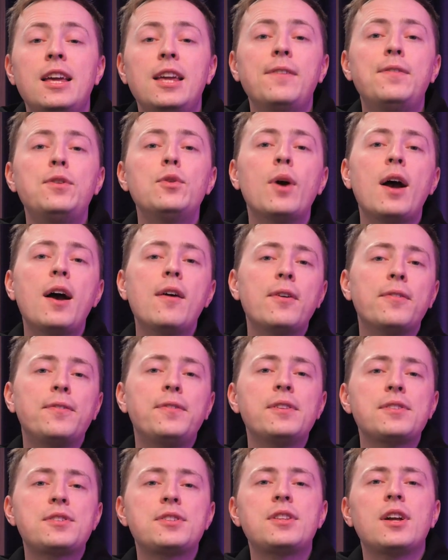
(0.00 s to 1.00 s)
If you ever
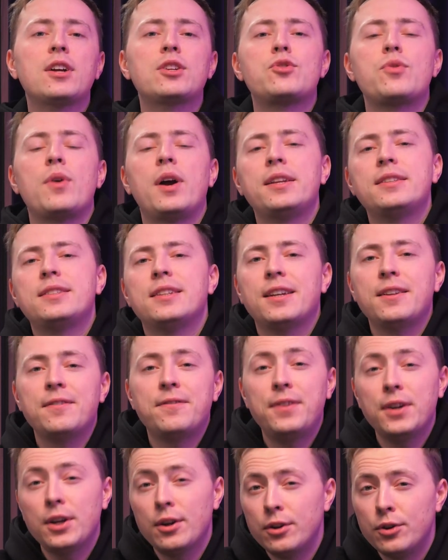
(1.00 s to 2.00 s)
feel stuck trying to
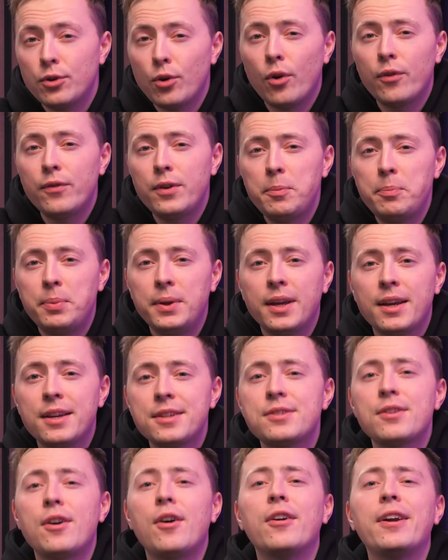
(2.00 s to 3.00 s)
configure your V P
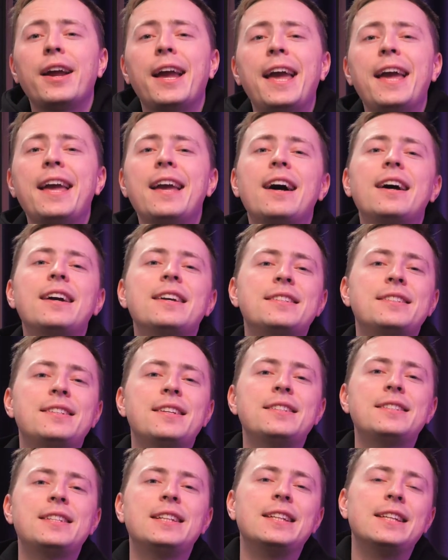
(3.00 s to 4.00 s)
S, our A I
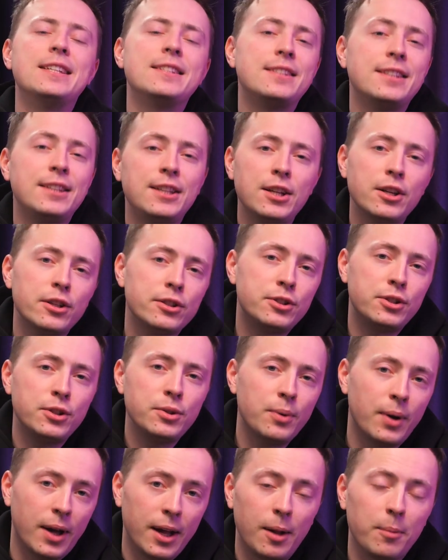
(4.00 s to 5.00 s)
assistant is here
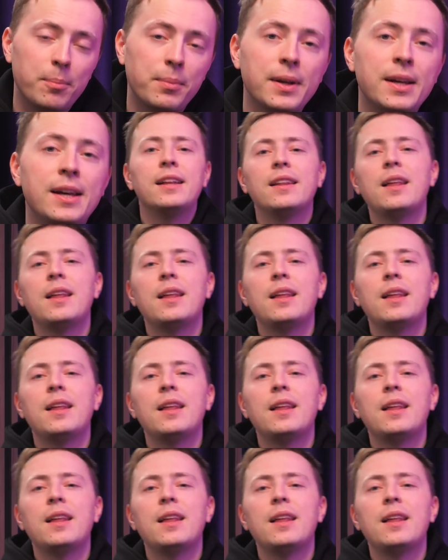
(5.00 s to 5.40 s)
to help.